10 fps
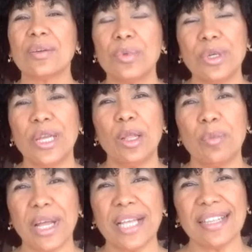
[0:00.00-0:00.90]
will
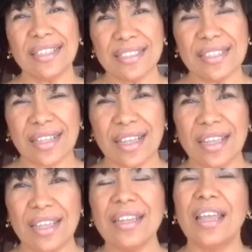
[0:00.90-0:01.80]
help us
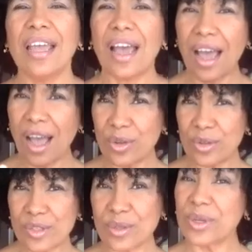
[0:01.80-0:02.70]
understand
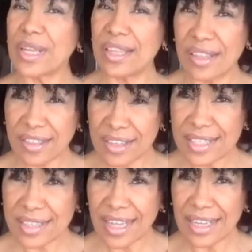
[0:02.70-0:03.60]
how's your health
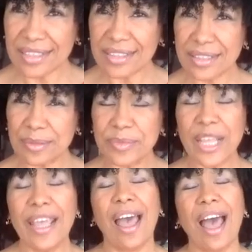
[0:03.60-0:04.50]
state.
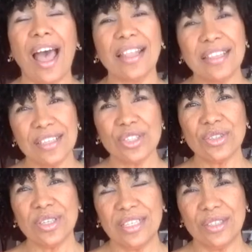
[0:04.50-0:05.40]

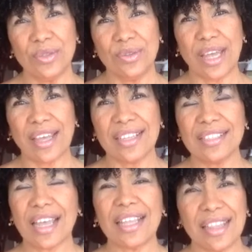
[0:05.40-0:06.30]
Additionally to
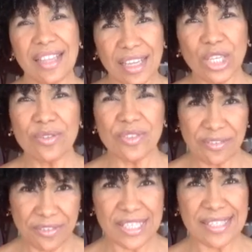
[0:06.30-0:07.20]
that, at the end of the
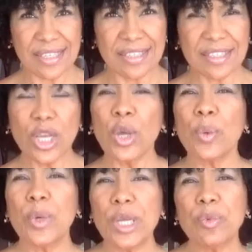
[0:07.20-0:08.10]
visit,
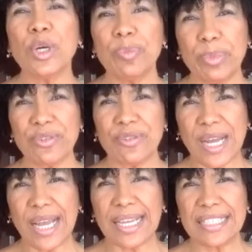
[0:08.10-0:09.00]
we will
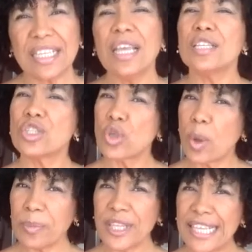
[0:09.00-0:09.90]
provide
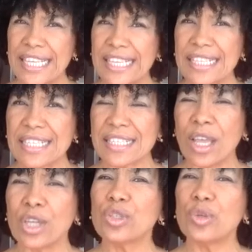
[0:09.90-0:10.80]
some kits
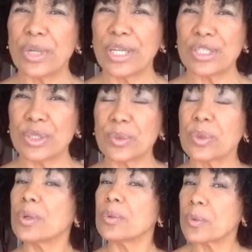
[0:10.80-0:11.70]
to
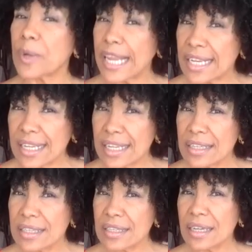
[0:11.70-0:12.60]
measure
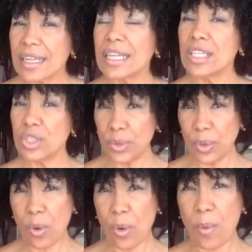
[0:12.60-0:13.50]
radon in your
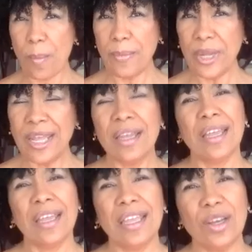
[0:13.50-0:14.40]
home,
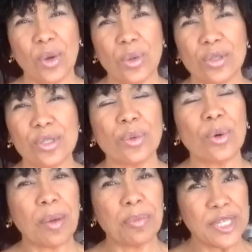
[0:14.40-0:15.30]
and also
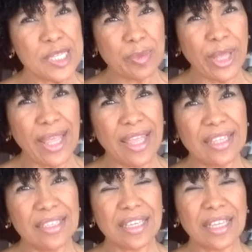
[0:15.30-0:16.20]
a
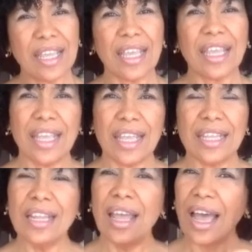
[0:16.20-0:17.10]
wristband
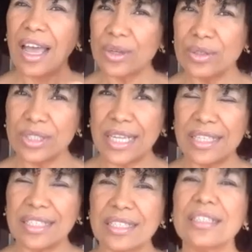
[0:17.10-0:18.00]
and a
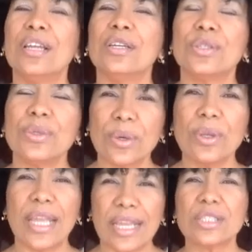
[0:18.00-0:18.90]
container to
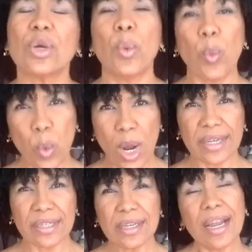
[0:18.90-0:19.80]
collect
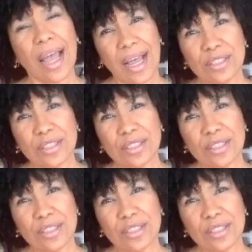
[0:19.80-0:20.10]
water at